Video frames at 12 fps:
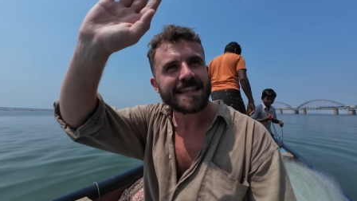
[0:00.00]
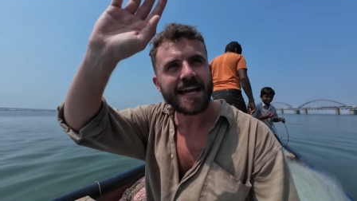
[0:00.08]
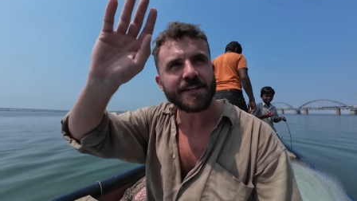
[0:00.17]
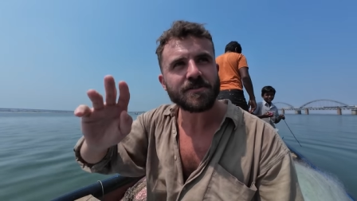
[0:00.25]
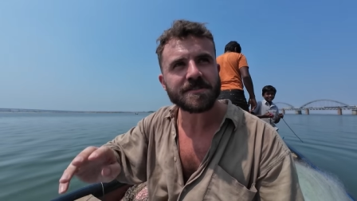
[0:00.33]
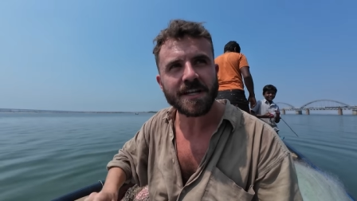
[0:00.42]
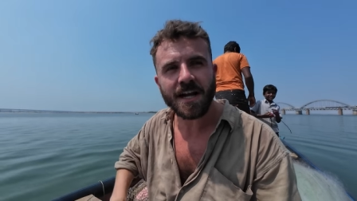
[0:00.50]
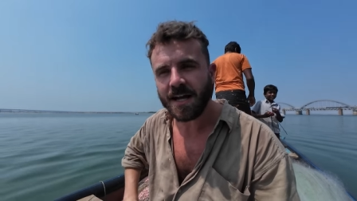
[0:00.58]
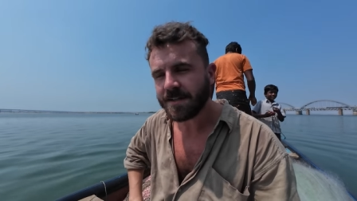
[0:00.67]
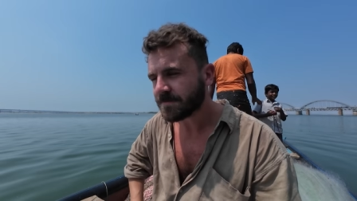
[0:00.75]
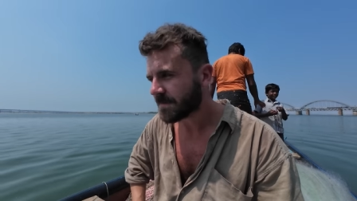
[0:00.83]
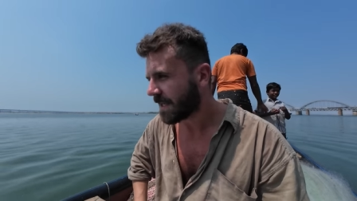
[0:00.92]
Thank you,
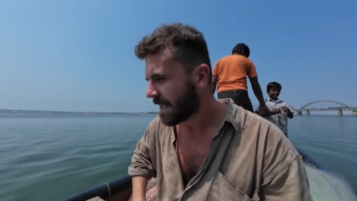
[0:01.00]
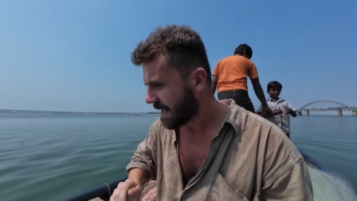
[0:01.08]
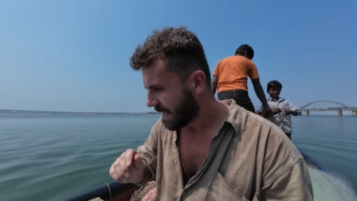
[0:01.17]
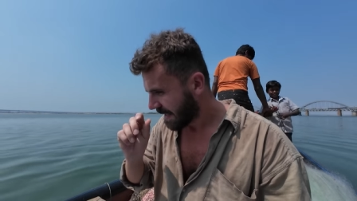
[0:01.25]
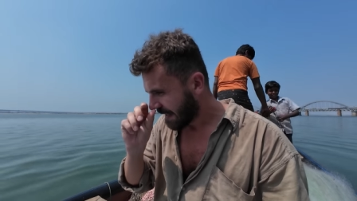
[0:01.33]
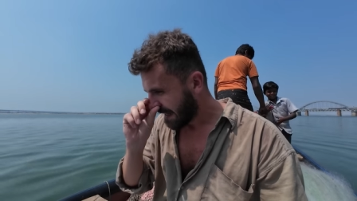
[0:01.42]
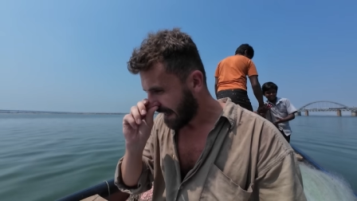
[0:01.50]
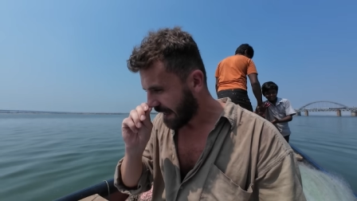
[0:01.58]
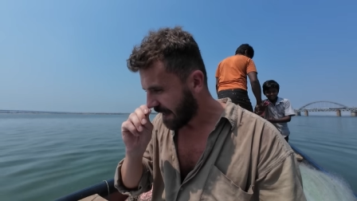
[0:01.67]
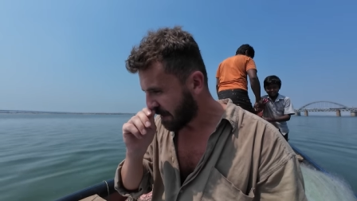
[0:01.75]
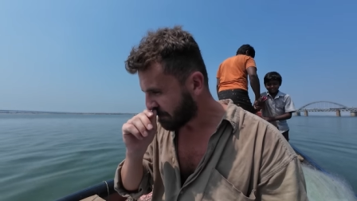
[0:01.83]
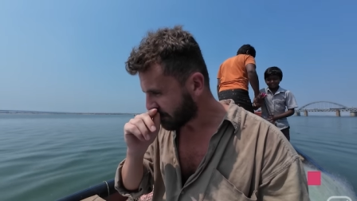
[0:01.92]
sir.
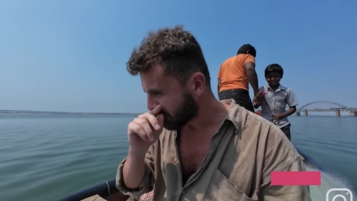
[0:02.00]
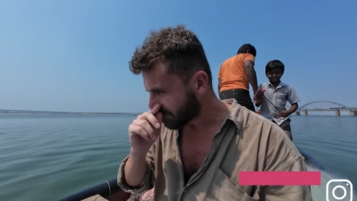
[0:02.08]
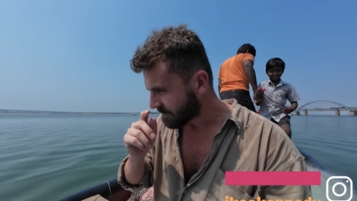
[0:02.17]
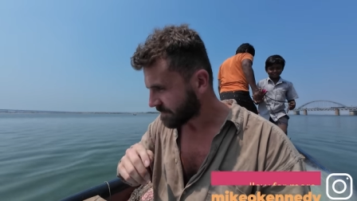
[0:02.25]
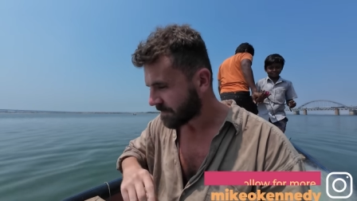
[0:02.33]
Um,